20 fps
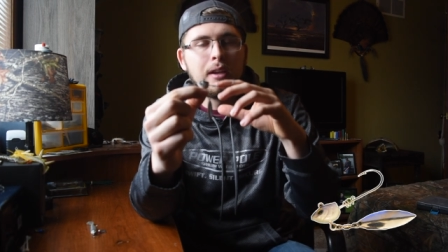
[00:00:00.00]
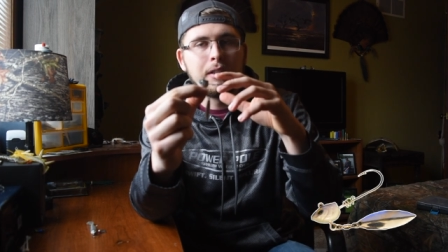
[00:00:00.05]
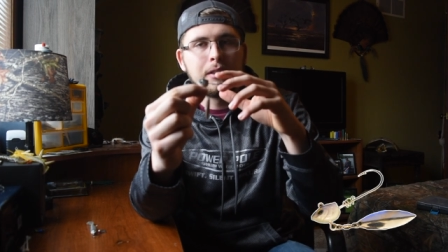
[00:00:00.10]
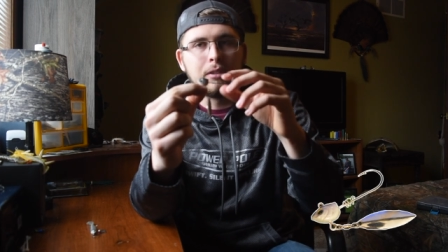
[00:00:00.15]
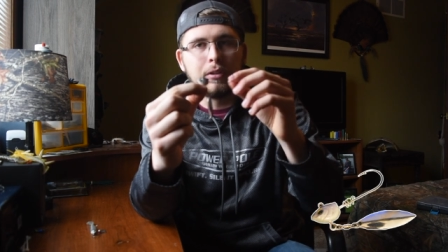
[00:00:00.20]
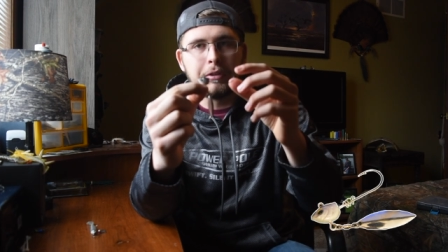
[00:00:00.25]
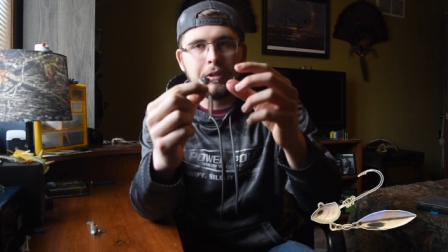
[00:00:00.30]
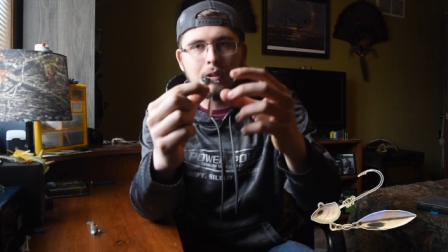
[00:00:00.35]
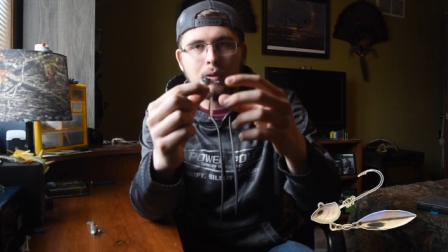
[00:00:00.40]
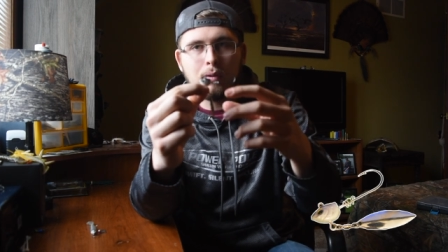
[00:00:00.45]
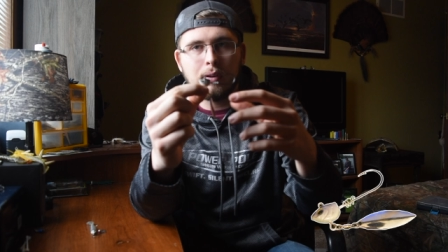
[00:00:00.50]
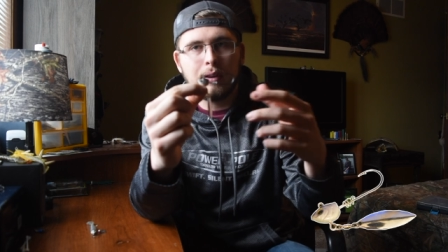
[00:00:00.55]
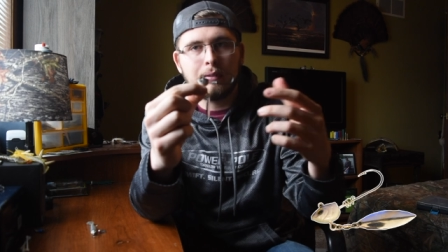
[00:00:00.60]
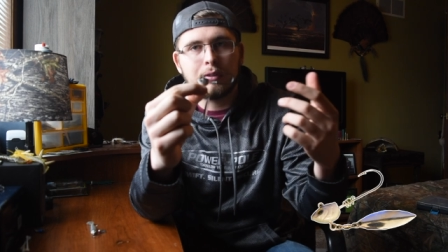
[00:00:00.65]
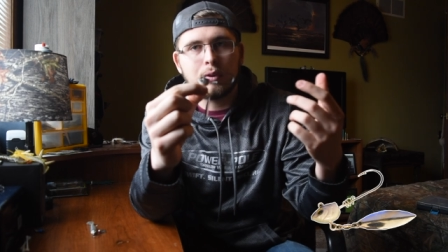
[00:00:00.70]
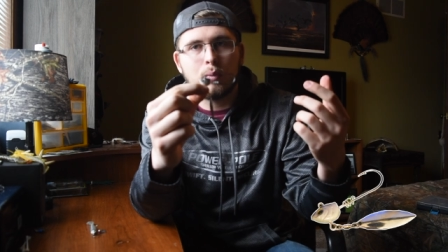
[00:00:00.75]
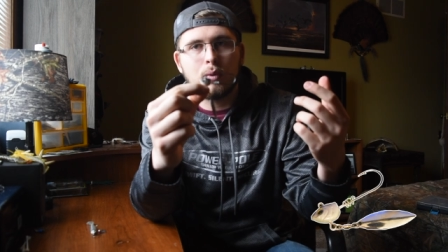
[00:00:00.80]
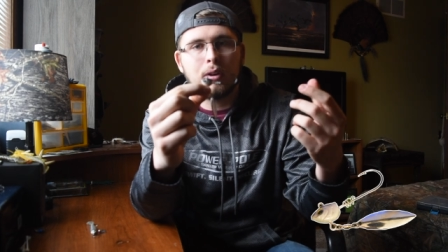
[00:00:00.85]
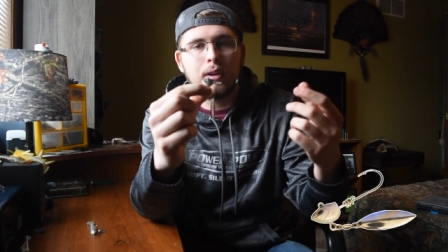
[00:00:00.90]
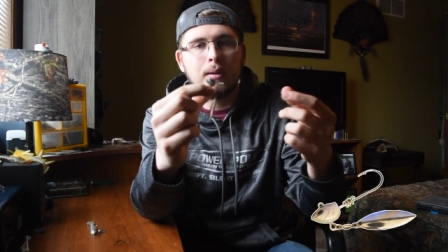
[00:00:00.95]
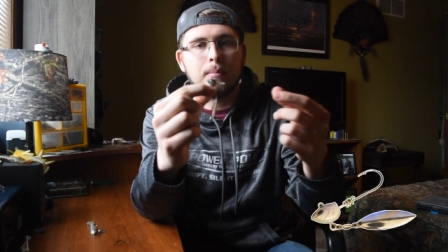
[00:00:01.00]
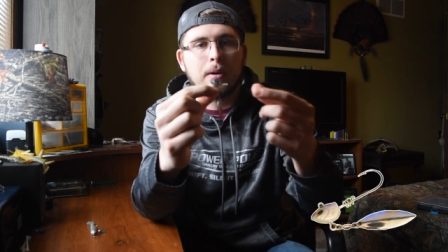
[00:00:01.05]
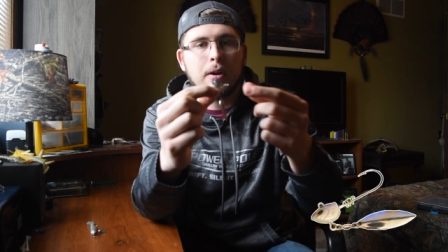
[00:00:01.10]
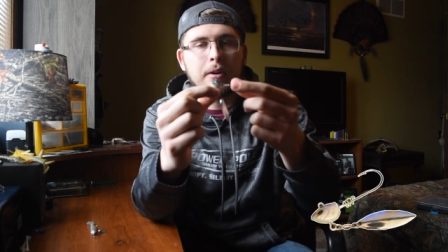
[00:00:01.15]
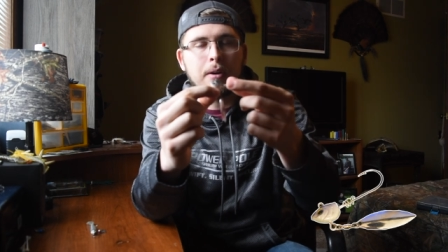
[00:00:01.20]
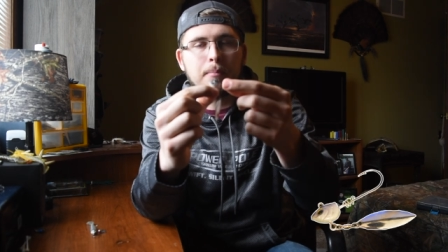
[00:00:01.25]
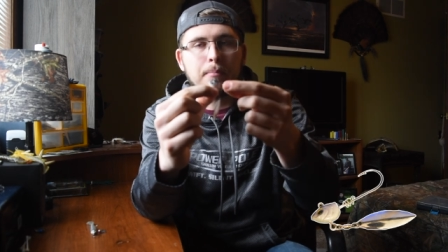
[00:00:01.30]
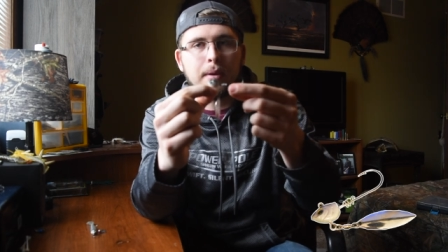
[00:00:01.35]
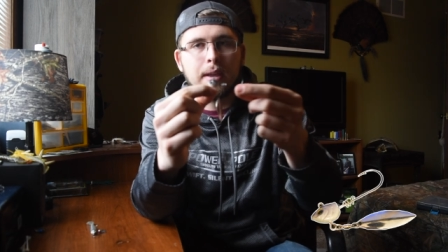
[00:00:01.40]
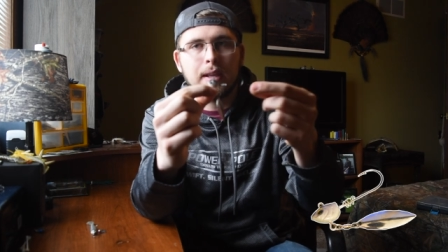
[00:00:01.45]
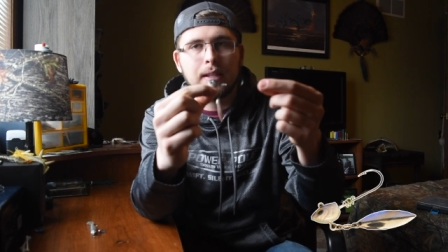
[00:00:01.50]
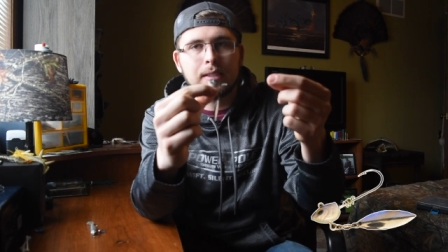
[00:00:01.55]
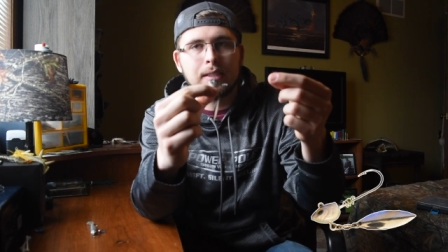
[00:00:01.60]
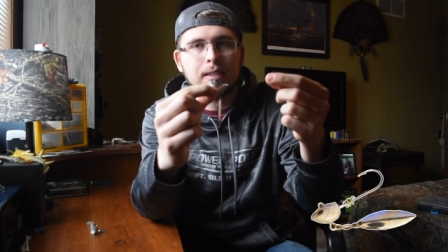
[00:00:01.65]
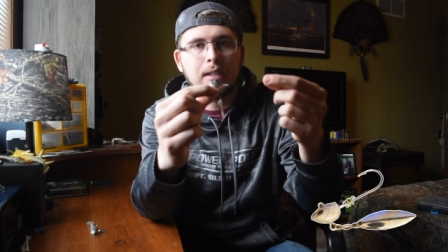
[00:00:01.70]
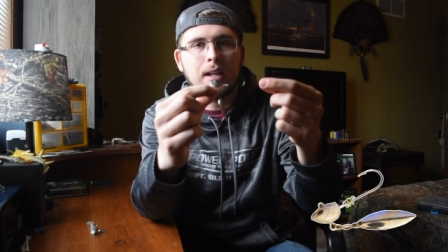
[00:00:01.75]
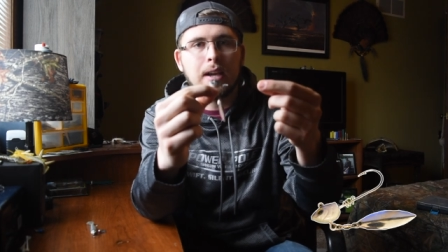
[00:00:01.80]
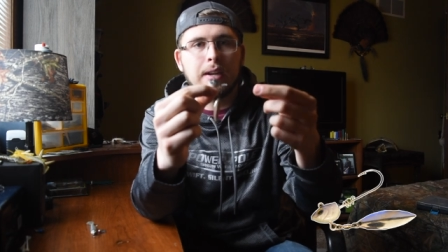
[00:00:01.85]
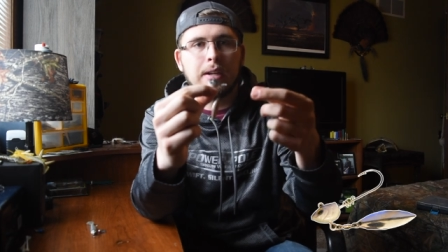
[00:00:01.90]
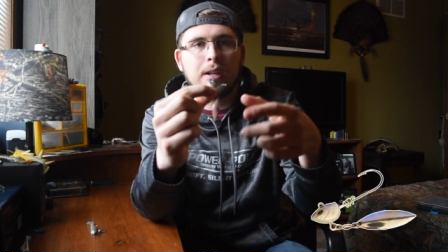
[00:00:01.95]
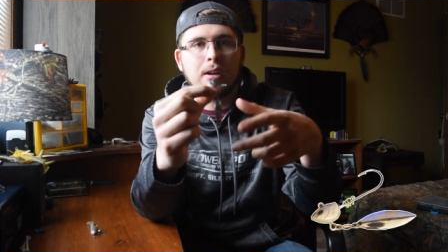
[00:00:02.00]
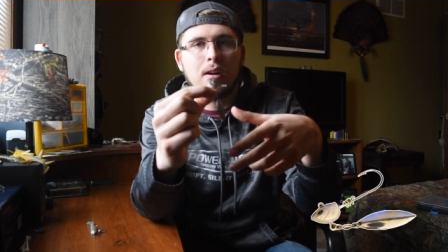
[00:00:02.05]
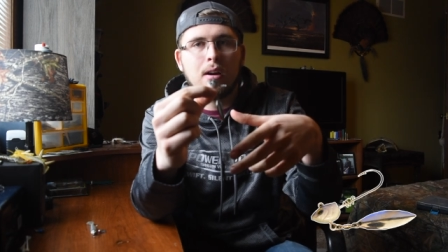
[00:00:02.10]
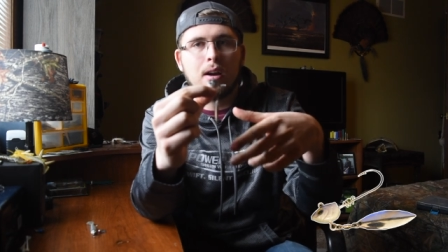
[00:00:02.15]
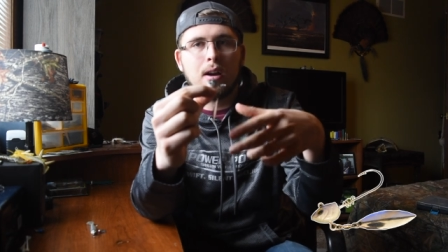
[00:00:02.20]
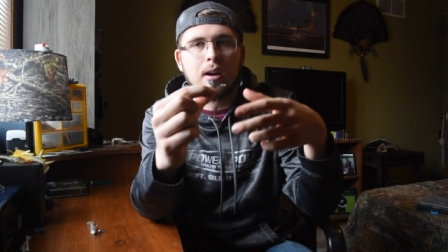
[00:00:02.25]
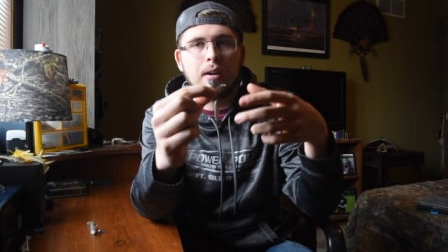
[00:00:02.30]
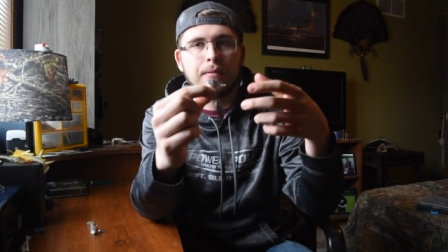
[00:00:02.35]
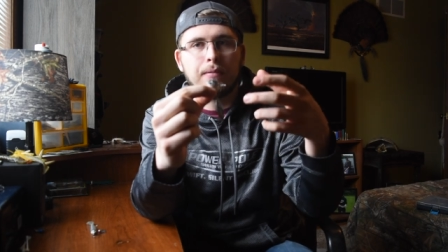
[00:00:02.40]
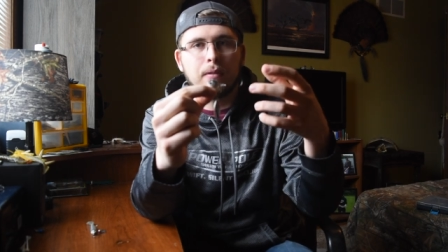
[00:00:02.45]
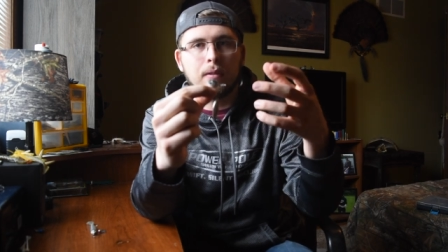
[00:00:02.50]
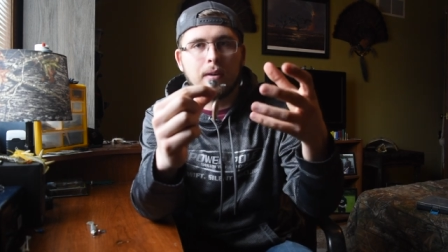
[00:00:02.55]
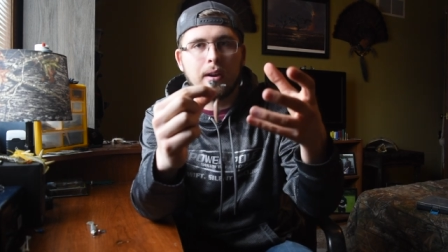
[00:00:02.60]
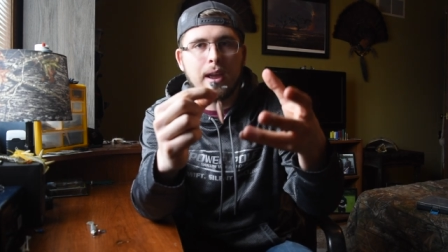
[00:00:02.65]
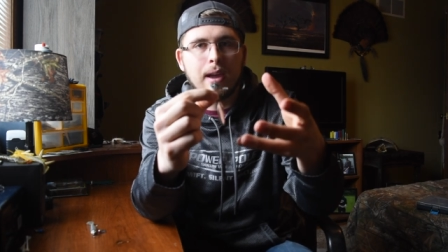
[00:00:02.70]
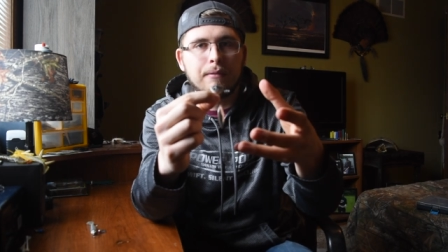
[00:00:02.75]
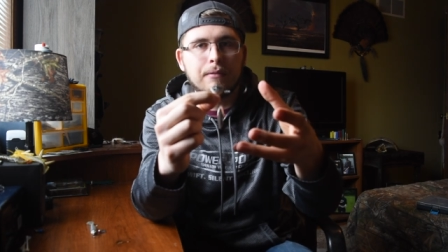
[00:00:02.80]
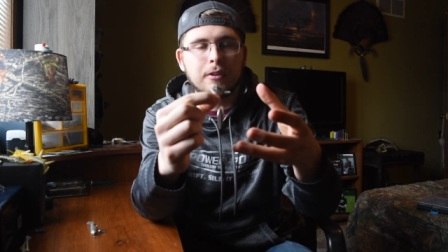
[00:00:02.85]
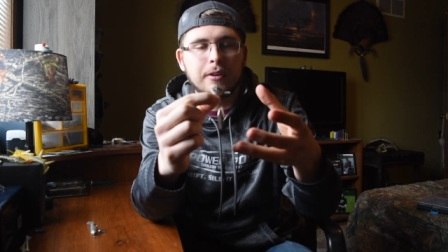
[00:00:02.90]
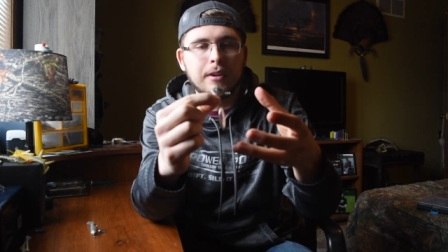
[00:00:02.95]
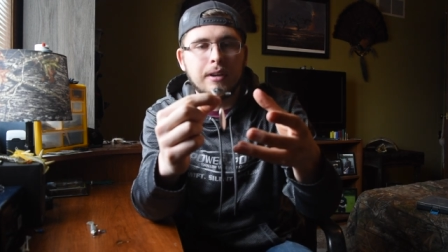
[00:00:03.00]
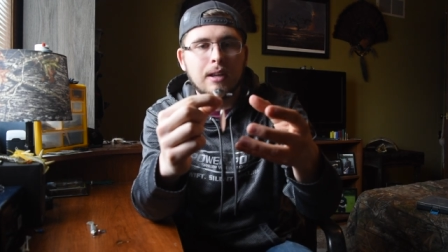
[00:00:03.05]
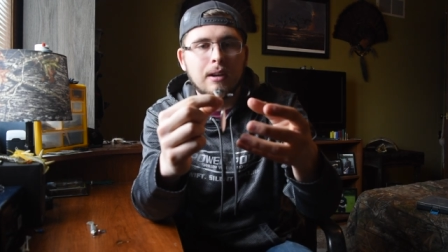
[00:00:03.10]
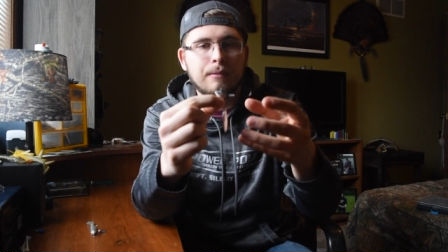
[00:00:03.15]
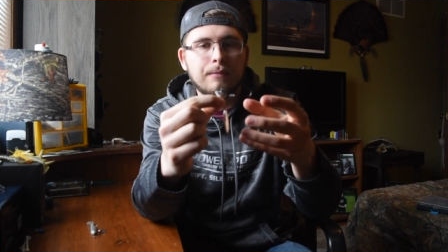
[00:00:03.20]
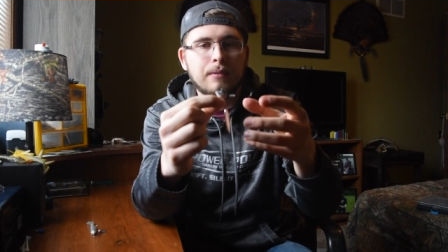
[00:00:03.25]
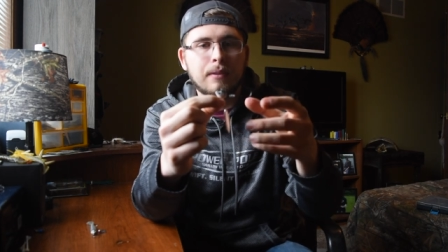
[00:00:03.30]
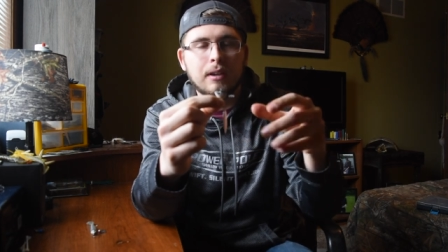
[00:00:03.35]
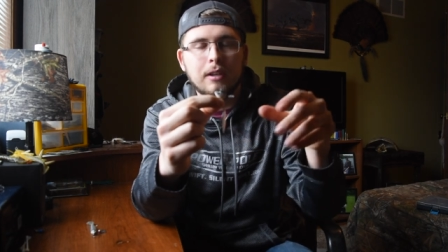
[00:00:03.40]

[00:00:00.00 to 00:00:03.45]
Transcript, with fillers: So you don't have to worry about your bait sliding off or after you get a